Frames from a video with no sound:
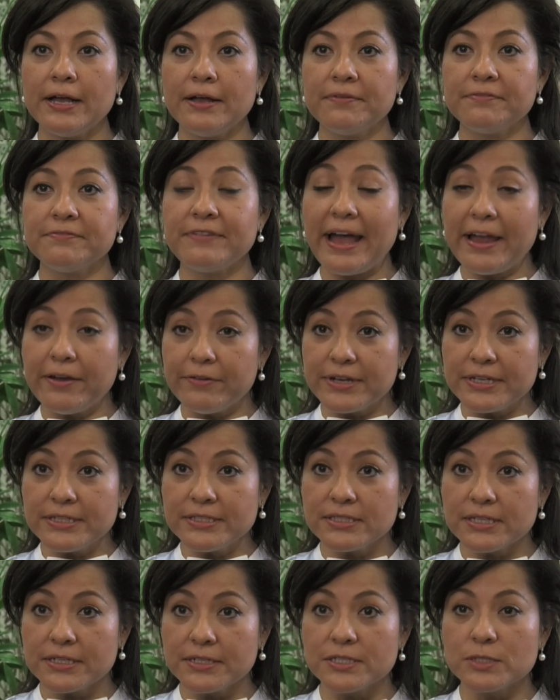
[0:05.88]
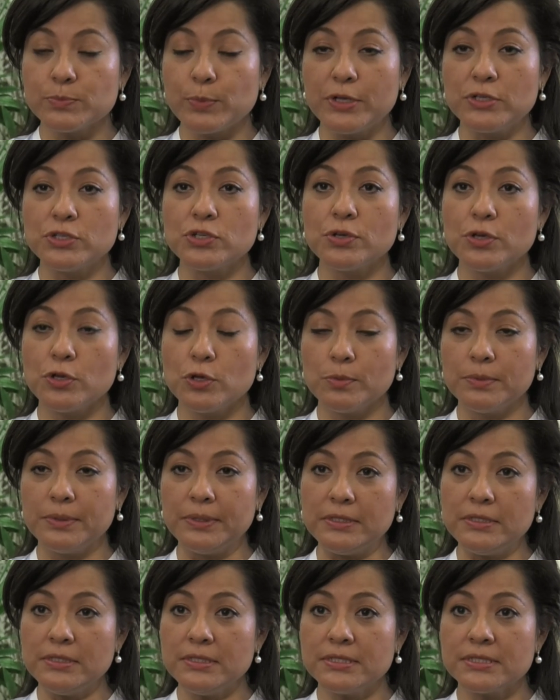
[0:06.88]
uh, virus that is spread to
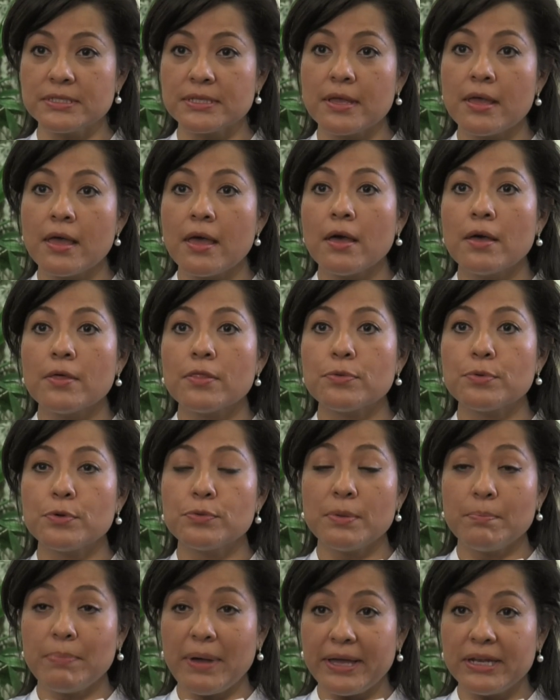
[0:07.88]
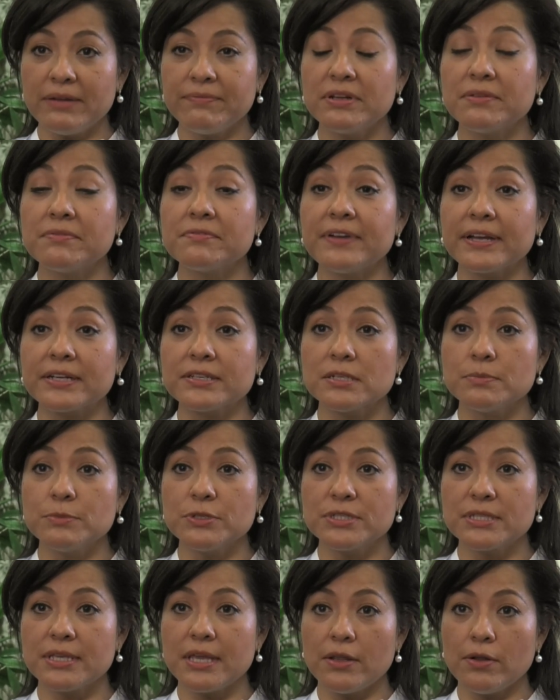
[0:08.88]
humans through the bite of an infected
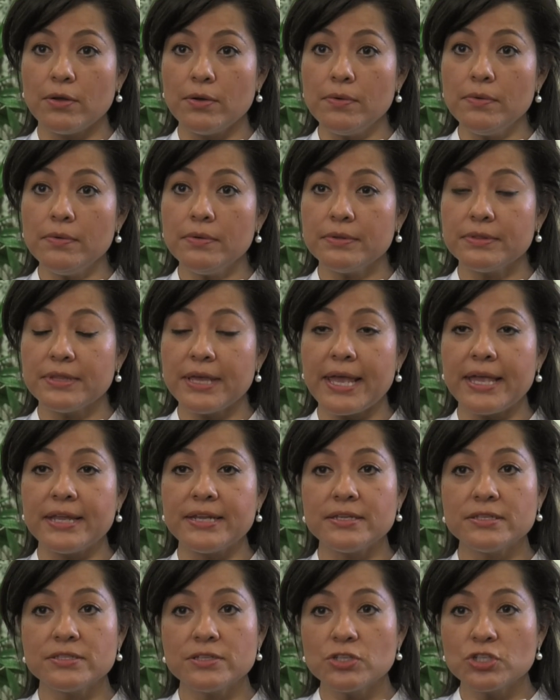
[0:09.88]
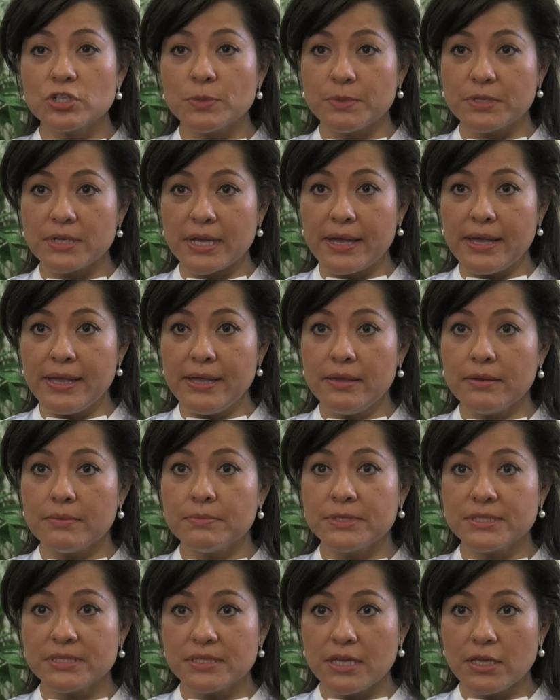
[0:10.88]
mosquito, the Aedes aegypti
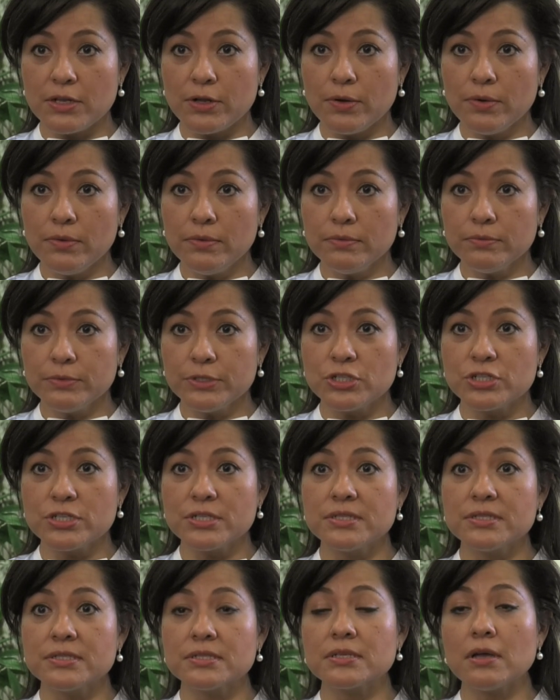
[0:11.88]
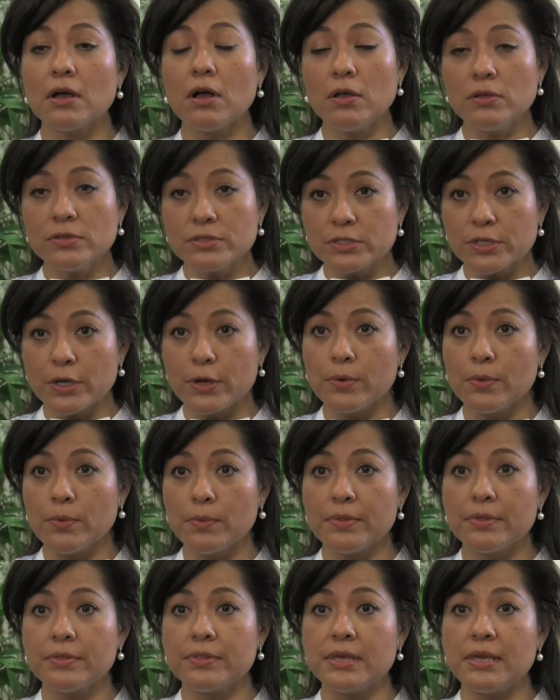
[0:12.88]
mosquito, which is
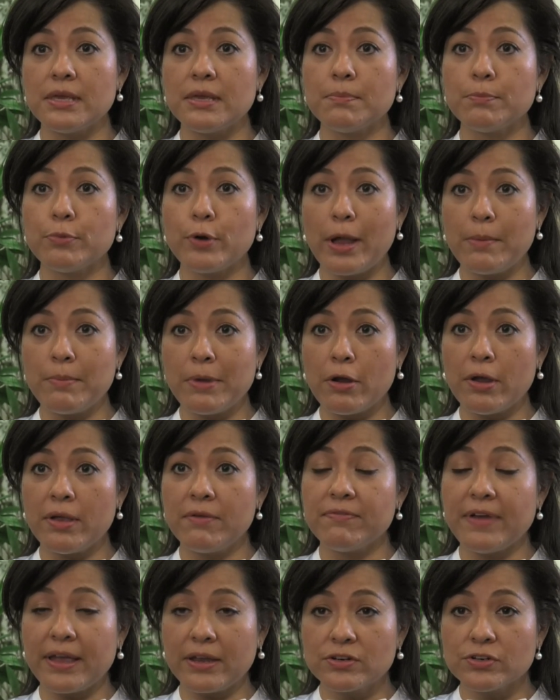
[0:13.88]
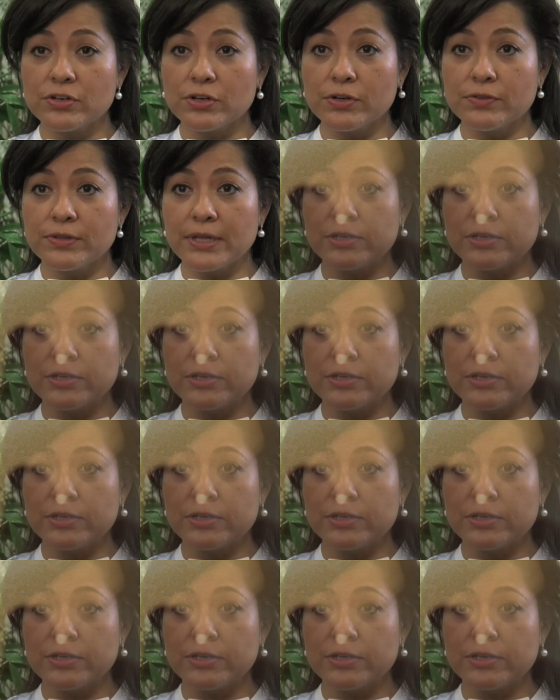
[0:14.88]
also the primary vector